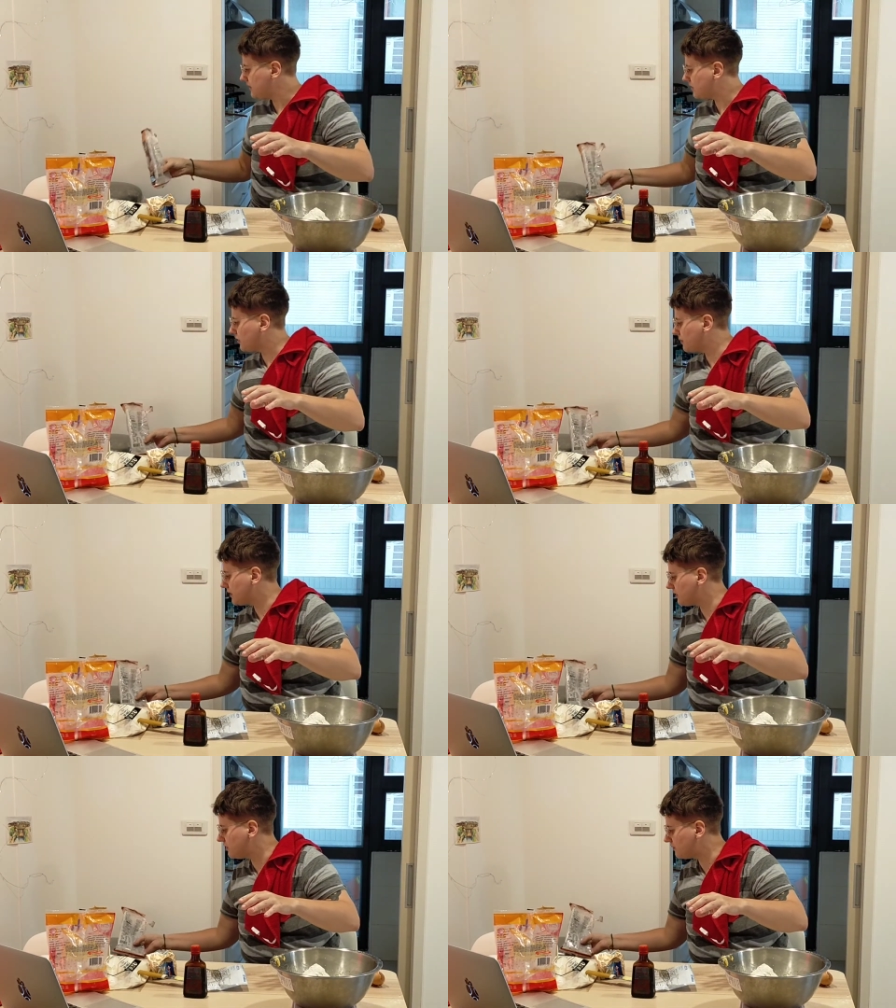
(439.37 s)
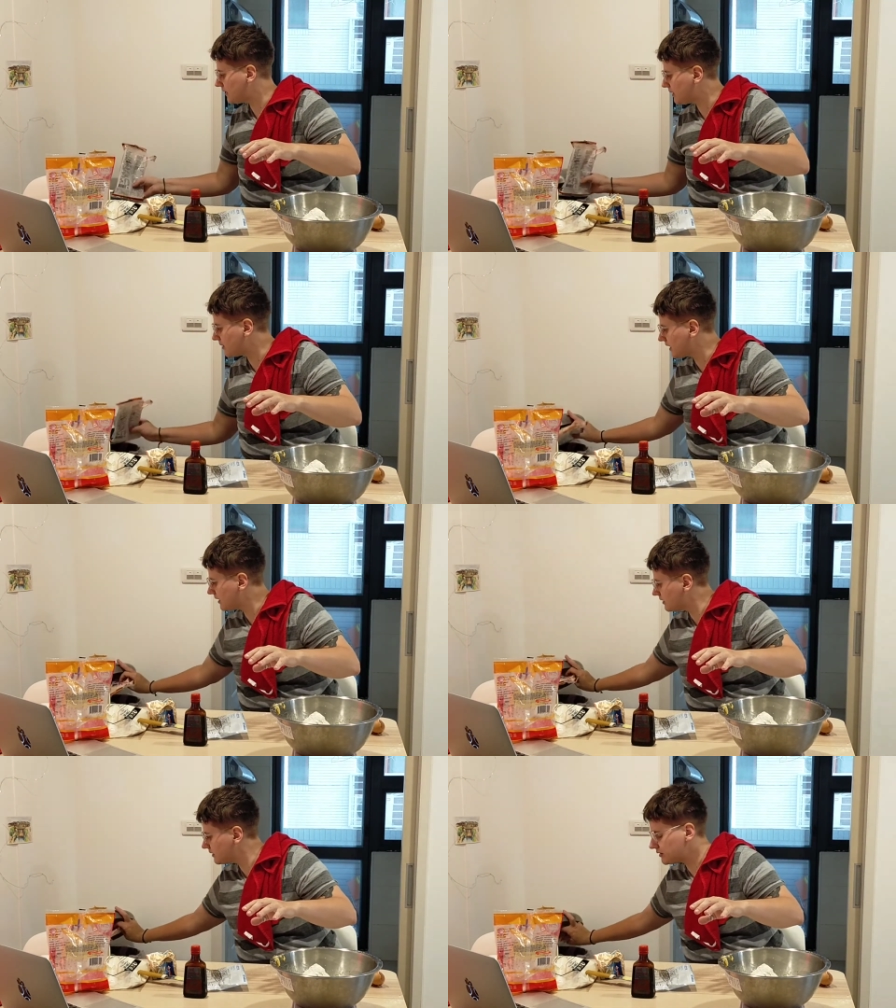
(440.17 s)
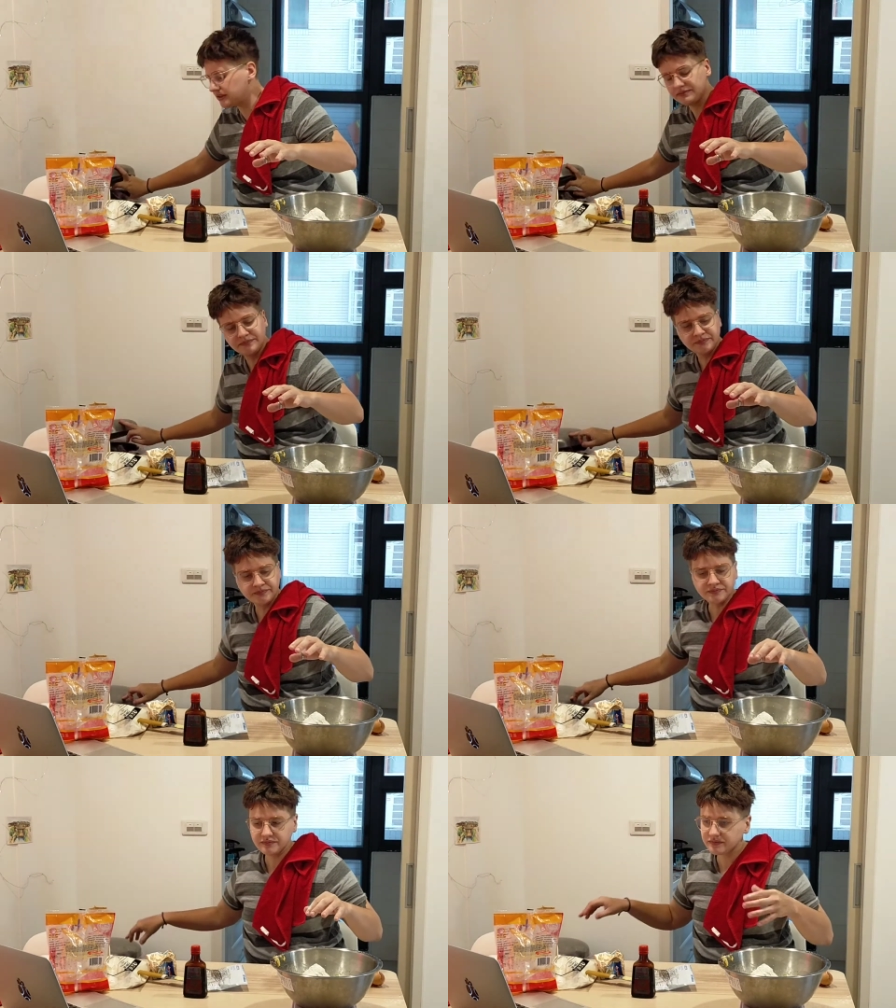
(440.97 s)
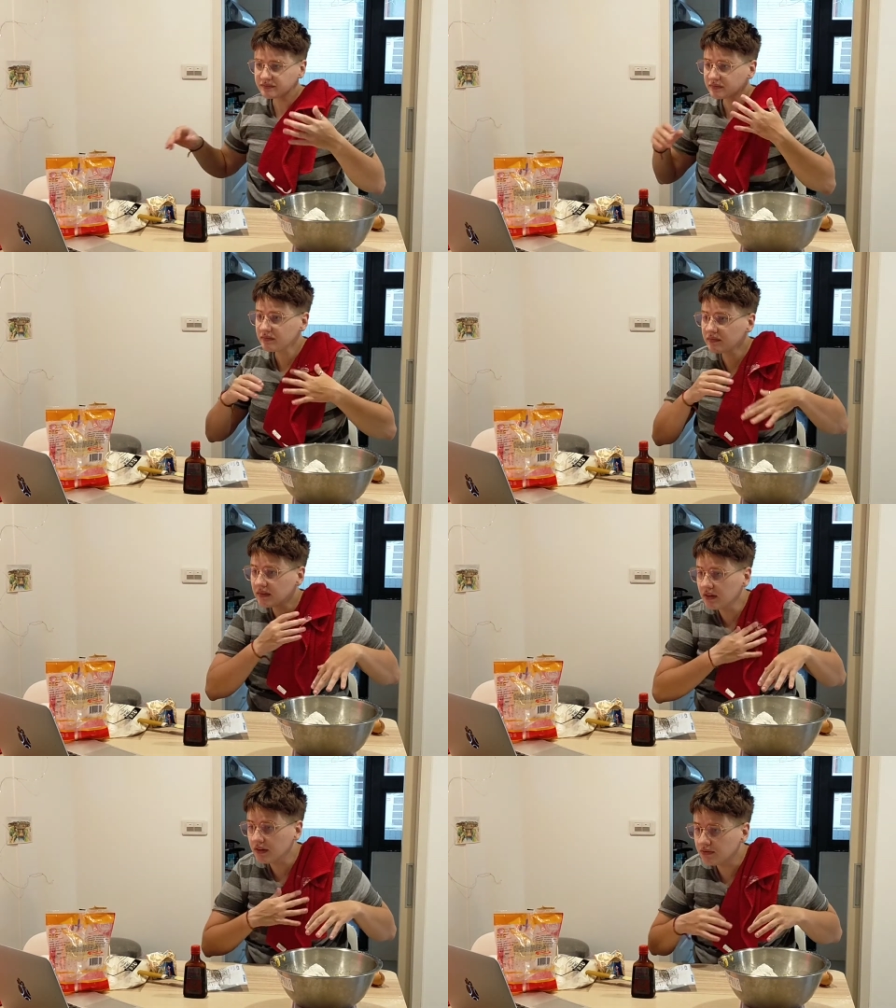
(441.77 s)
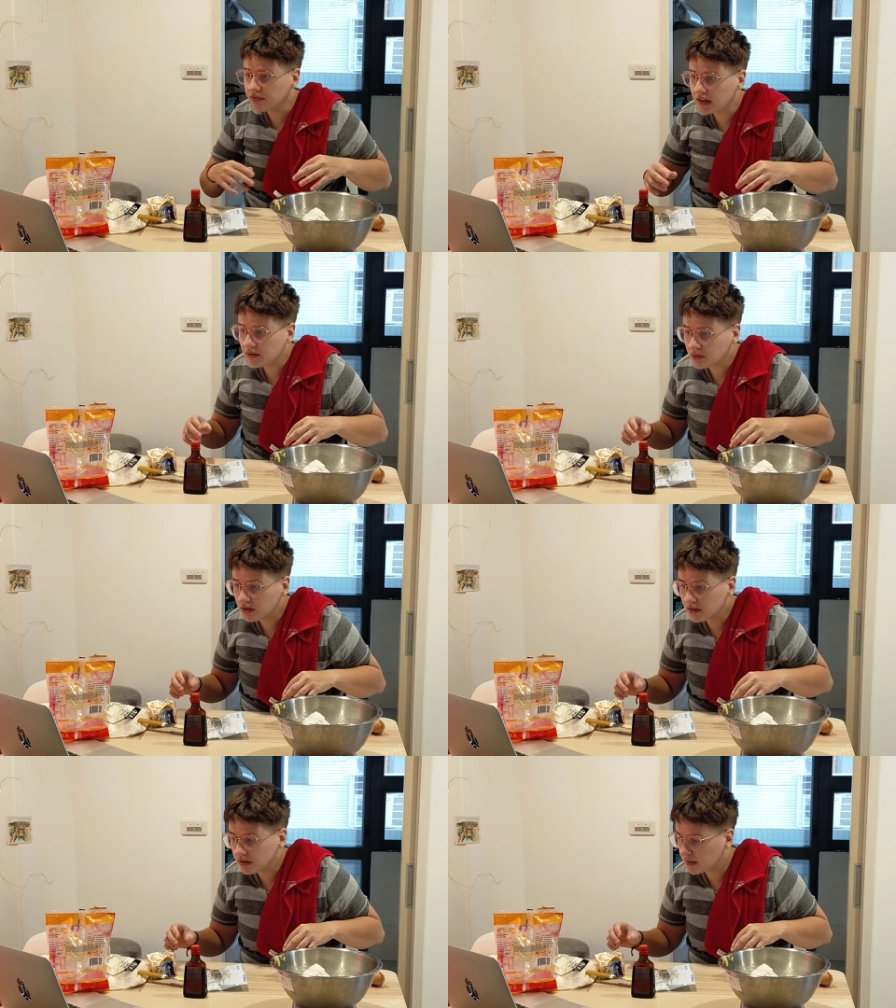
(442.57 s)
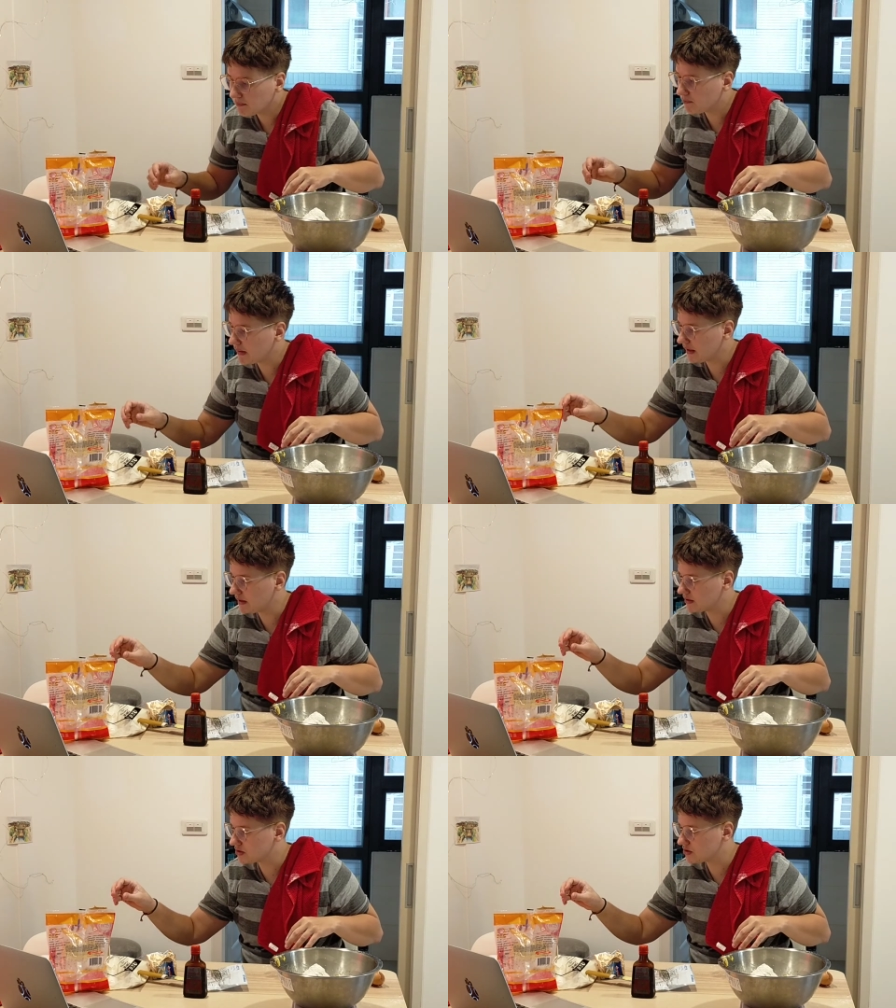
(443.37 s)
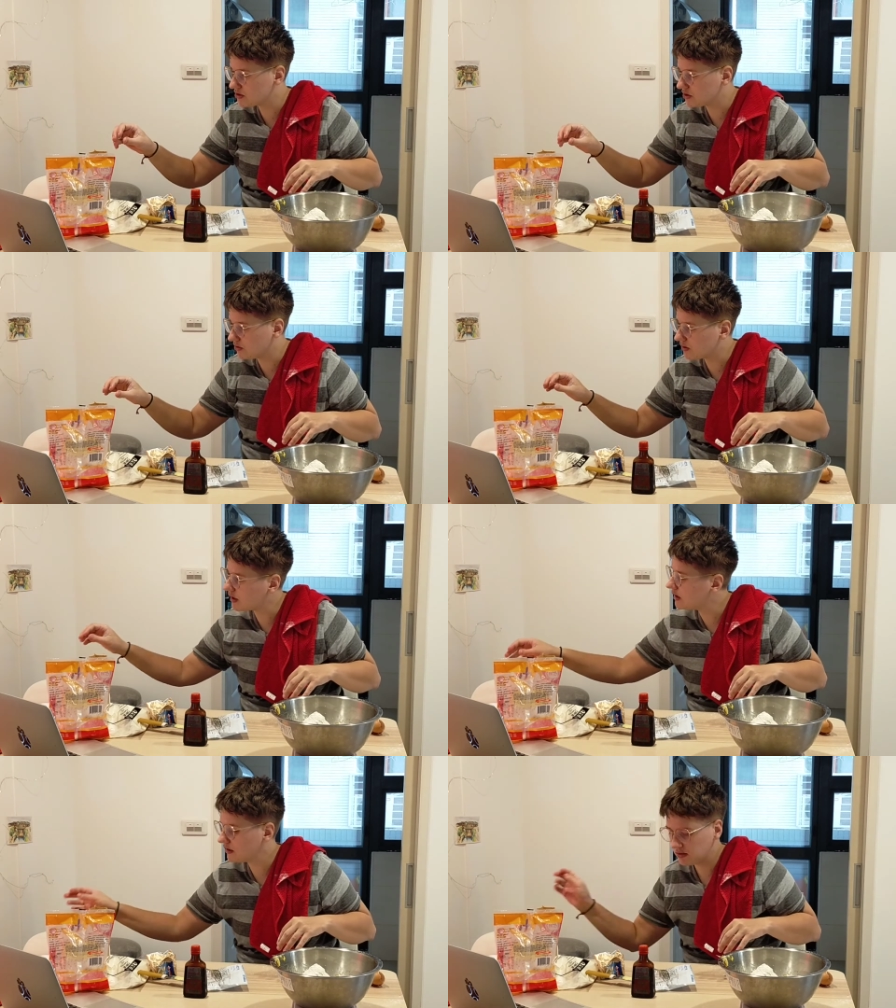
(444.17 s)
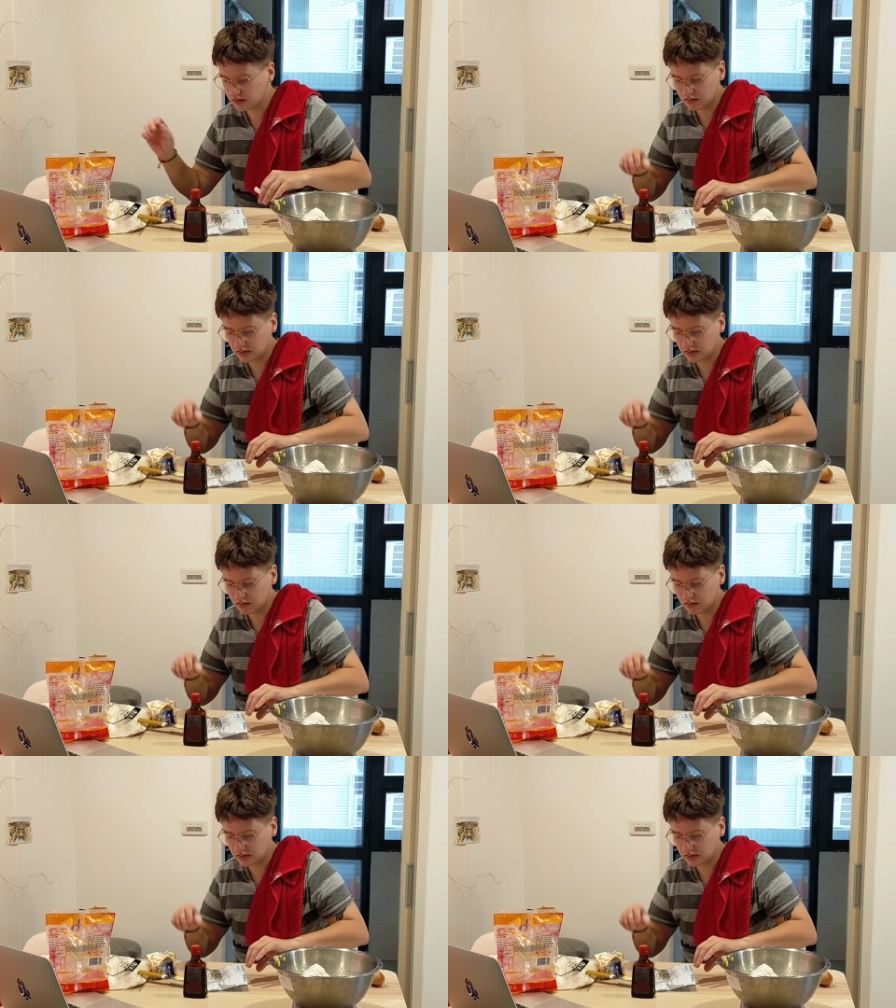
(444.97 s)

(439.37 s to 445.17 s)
need to open the new flour yet. Good. My flour, baking soda,